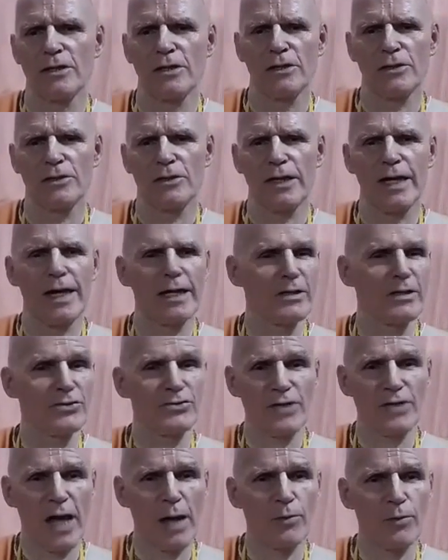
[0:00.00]
They had
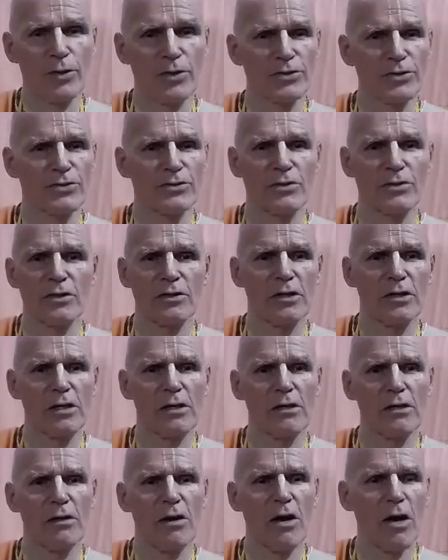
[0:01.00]
established
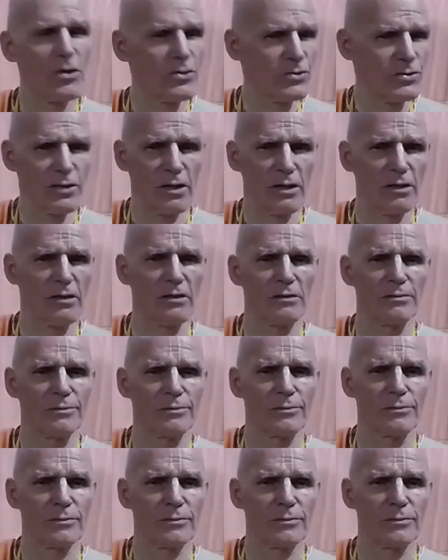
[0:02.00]
a hostel